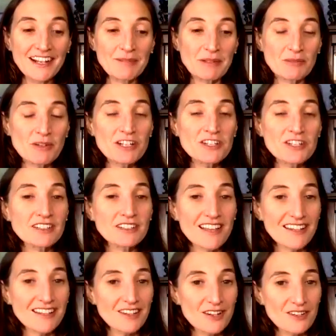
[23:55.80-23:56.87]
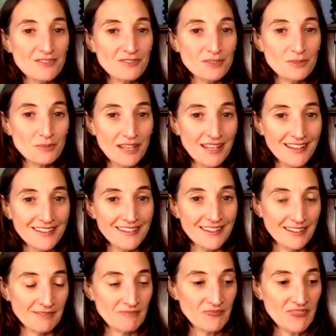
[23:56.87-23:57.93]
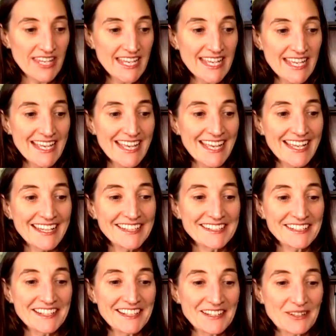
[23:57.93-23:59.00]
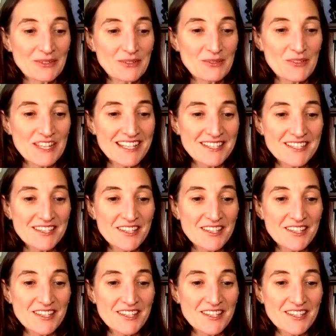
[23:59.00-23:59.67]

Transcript: I've been watching a lot of Kung Fu Panda, and uh, it's